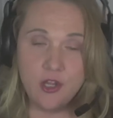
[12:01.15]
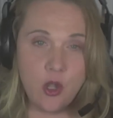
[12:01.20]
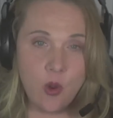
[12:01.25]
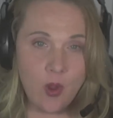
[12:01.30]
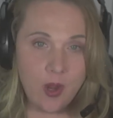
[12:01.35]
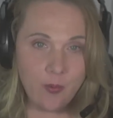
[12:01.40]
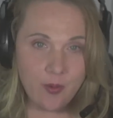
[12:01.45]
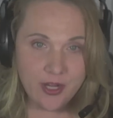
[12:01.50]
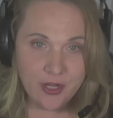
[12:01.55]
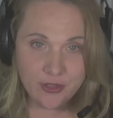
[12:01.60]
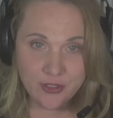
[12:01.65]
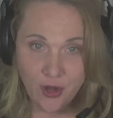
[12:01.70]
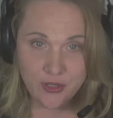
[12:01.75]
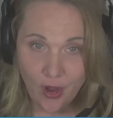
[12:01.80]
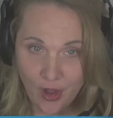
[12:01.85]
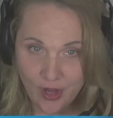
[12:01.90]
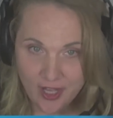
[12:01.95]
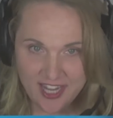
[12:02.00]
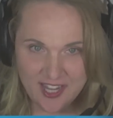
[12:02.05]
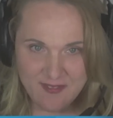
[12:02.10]
knowing what you're
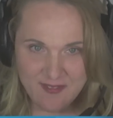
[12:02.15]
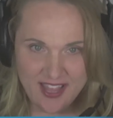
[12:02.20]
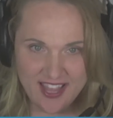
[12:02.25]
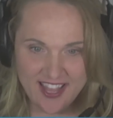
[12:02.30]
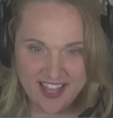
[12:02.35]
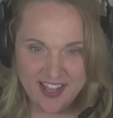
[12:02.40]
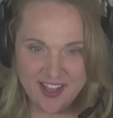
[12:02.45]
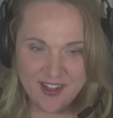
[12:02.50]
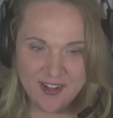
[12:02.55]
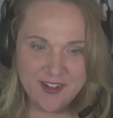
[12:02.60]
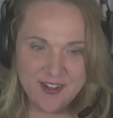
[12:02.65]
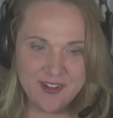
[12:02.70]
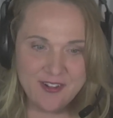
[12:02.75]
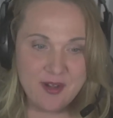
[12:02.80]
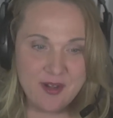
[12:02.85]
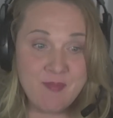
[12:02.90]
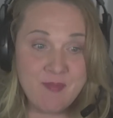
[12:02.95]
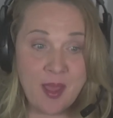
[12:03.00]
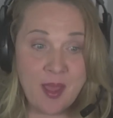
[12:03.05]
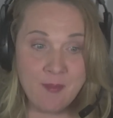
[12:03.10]
talking about,
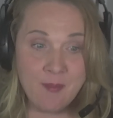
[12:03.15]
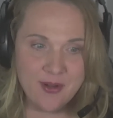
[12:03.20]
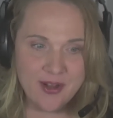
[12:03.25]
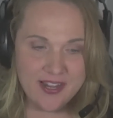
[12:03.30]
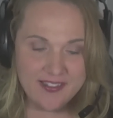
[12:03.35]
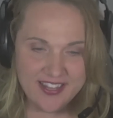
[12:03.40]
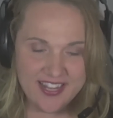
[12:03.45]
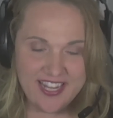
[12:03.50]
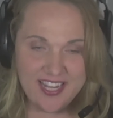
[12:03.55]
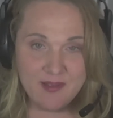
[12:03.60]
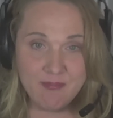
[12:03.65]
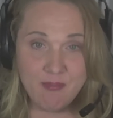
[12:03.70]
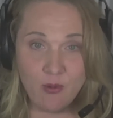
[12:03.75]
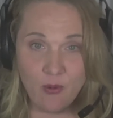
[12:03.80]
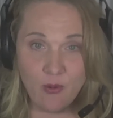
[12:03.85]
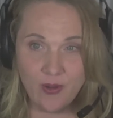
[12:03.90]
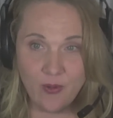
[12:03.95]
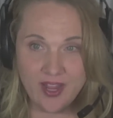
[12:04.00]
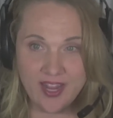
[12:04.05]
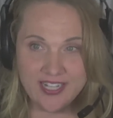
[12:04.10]
remembering the key
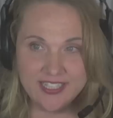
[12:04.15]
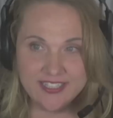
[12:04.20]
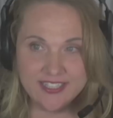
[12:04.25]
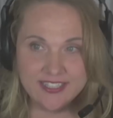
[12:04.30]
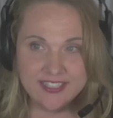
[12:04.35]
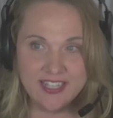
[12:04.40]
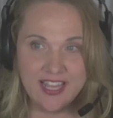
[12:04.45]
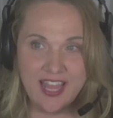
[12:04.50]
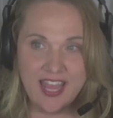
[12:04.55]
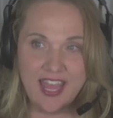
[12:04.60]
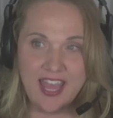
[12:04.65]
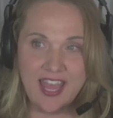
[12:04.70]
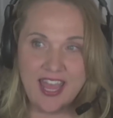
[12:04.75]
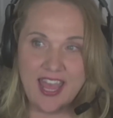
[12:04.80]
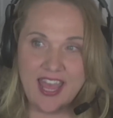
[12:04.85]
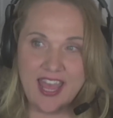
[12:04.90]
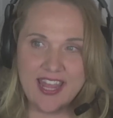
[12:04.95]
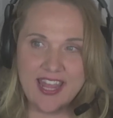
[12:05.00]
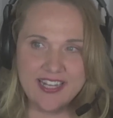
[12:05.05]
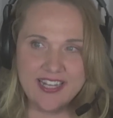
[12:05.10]
points,
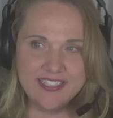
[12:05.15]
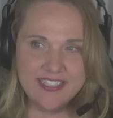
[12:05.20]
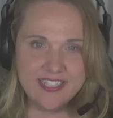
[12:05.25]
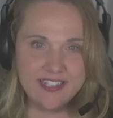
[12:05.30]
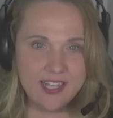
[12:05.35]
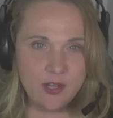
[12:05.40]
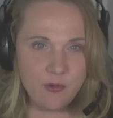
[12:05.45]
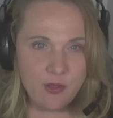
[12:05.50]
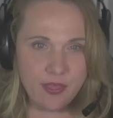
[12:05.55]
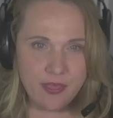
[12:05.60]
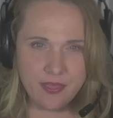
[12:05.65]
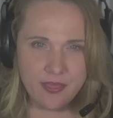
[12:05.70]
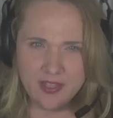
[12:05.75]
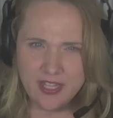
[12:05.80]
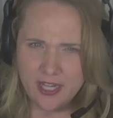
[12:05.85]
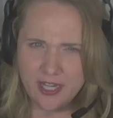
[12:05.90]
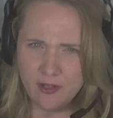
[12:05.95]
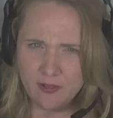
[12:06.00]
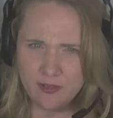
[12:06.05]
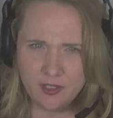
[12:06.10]
and dealing with,
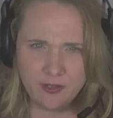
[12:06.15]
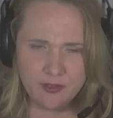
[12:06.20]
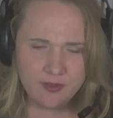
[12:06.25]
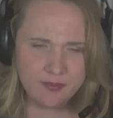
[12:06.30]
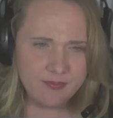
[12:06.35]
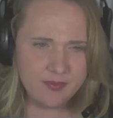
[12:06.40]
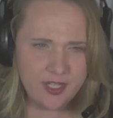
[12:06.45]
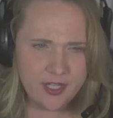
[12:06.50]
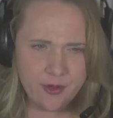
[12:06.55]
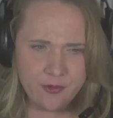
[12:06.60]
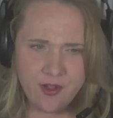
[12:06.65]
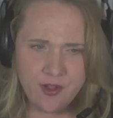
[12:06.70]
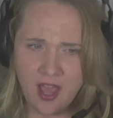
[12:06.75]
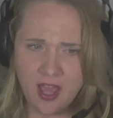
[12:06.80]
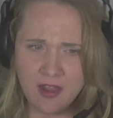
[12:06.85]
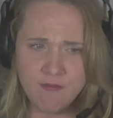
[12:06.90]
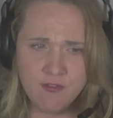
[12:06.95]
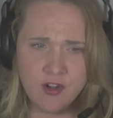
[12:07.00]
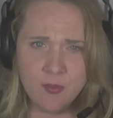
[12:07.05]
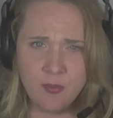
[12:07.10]
little,
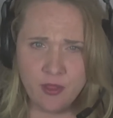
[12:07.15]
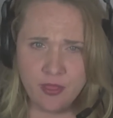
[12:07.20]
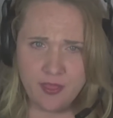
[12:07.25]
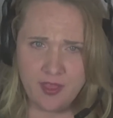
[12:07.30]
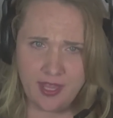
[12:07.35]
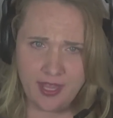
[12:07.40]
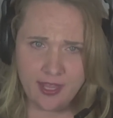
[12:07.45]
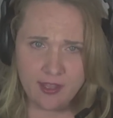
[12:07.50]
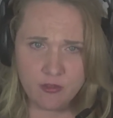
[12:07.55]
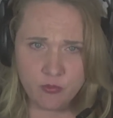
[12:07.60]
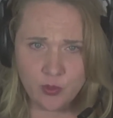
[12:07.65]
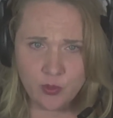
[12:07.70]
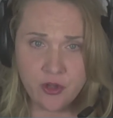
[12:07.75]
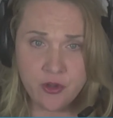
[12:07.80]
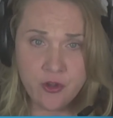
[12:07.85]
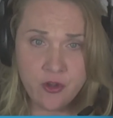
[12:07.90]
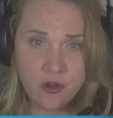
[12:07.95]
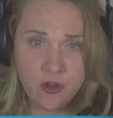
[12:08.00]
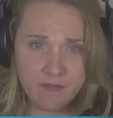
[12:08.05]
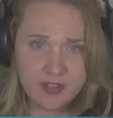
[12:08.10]
nonverbal things. When
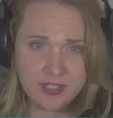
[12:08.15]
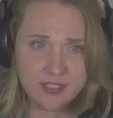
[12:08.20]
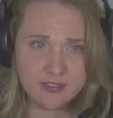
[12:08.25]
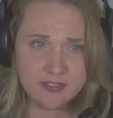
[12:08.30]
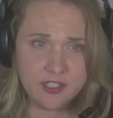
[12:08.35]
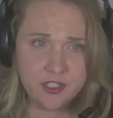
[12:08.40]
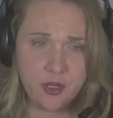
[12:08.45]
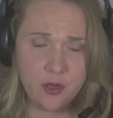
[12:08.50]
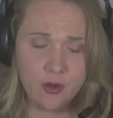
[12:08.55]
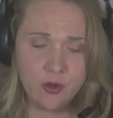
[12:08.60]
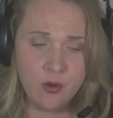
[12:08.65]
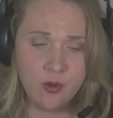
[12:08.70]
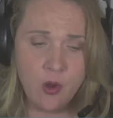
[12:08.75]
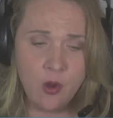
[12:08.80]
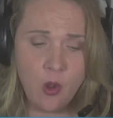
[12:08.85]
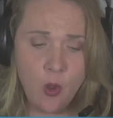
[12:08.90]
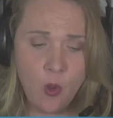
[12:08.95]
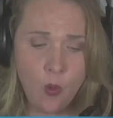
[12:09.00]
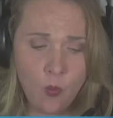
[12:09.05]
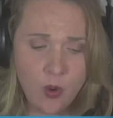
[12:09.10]
you're nervous and you're
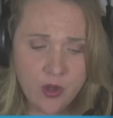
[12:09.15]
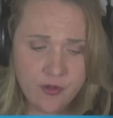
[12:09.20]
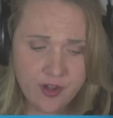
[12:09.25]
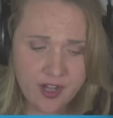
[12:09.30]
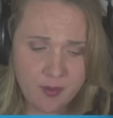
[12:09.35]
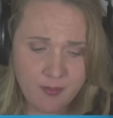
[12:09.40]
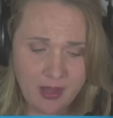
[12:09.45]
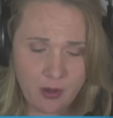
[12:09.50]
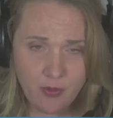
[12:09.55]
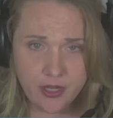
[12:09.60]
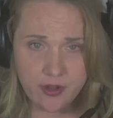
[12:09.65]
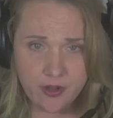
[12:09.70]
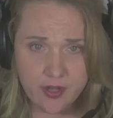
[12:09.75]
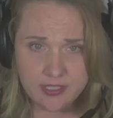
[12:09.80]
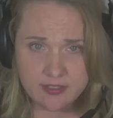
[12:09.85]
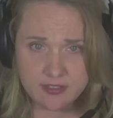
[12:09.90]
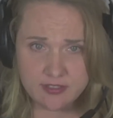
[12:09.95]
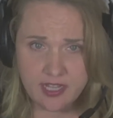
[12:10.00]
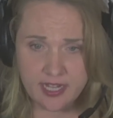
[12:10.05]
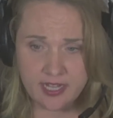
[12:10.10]
wondering about what you're going
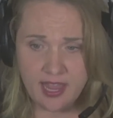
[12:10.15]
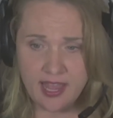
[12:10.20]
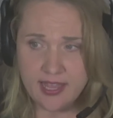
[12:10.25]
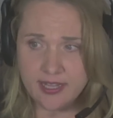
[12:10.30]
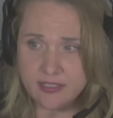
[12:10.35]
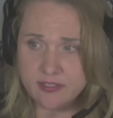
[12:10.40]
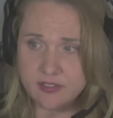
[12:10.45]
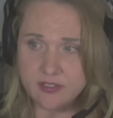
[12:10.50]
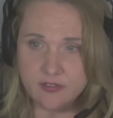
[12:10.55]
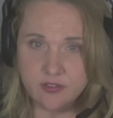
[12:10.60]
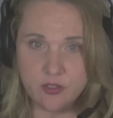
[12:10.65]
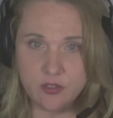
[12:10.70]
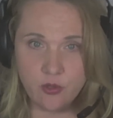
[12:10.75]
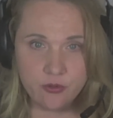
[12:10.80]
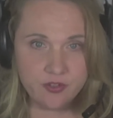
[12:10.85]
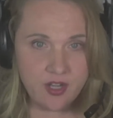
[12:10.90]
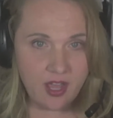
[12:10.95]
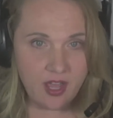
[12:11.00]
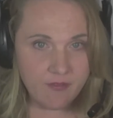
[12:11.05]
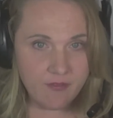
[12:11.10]
to say next,
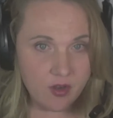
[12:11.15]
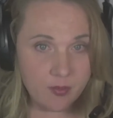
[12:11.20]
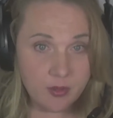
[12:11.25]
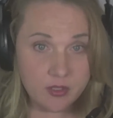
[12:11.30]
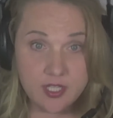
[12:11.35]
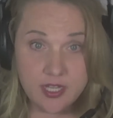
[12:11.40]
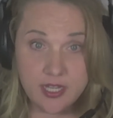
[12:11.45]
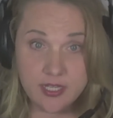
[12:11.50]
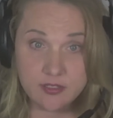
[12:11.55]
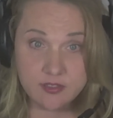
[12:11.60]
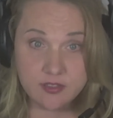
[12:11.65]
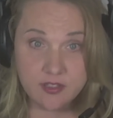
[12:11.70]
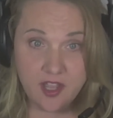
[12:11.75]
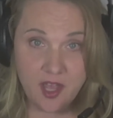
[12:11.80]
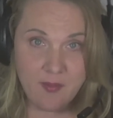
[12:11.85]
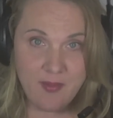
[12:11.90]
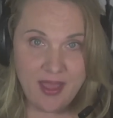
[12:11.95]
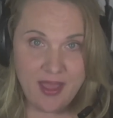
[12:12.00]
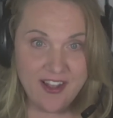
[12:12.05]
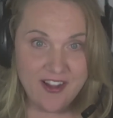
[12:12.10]
those nonverbal tics
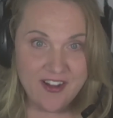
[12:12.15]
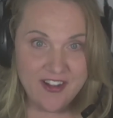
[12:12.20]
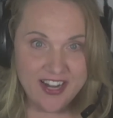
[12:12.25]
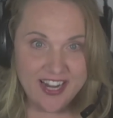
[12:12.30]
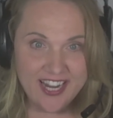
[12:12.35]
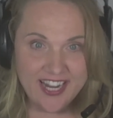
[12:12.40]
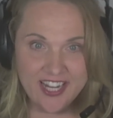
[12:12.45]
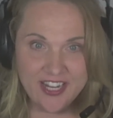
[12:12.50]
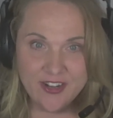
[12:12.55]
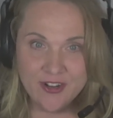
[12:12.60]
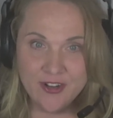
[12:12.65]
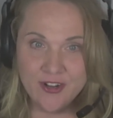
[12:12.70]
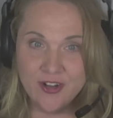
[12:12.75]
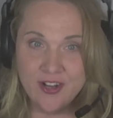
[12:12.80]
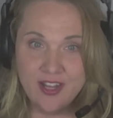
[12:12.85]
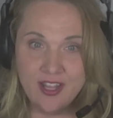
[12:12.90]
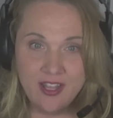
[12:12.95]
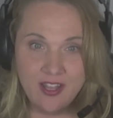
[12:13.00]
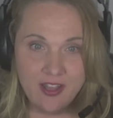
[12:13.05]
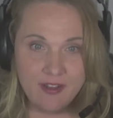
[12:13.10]
come out, right? You're
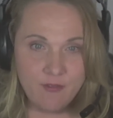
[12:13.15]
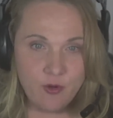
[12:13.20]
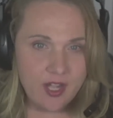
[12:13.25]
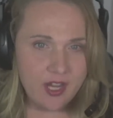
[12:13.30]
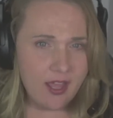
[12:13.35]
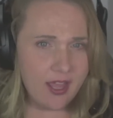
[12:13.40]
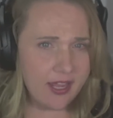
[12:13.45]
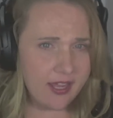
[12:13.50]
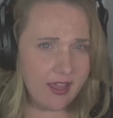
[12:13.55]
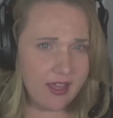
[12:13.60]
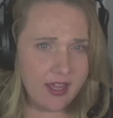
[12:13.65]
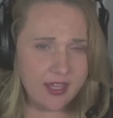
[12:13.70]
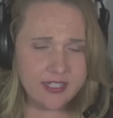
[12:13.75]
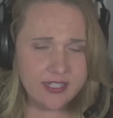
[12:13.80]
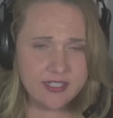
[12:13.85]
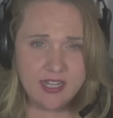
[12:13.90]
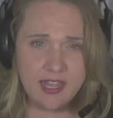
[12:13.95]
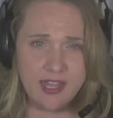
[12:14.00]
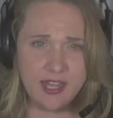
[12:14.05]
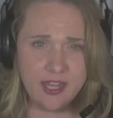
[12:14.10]
avoiding eye
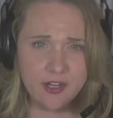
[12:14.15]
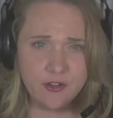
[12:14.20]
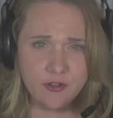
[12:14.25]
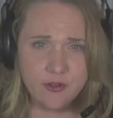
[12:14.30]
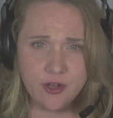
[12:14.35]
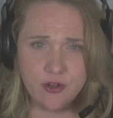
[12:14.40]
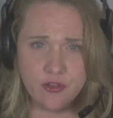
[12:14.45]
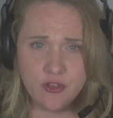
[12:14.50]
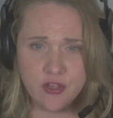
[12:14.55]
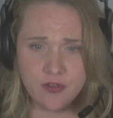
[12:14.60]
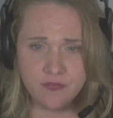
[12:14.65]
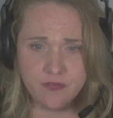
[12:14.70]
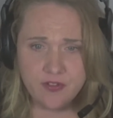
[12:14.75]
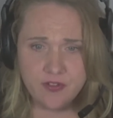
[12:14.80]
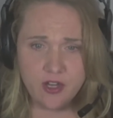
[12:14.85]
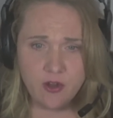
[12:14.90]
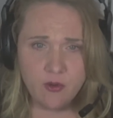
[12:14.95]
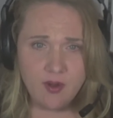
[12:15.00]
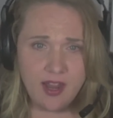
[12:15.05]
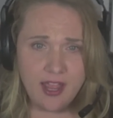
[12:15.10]
contact, or you're
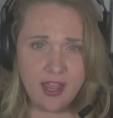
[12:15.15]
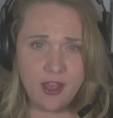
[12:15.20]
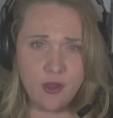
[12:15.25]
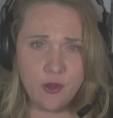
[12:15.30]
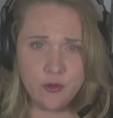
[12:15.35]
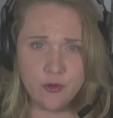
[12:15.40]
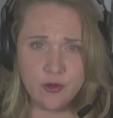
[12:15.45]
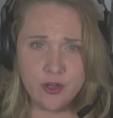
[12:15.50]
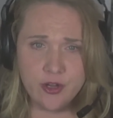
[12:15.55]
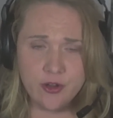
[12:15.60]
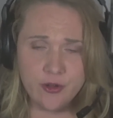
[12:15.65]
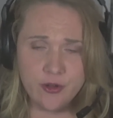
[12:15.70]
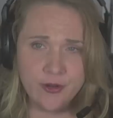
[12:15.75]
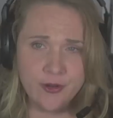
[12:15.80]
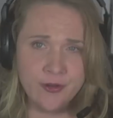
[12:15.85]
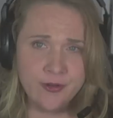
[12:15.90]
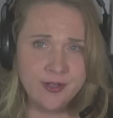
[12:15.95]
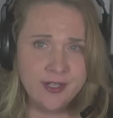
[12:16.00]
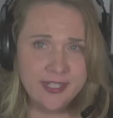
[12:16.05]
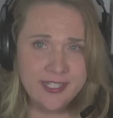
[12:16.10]
shifting around, or
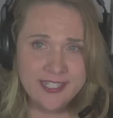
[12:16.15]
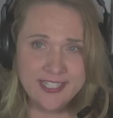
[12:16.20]
you're,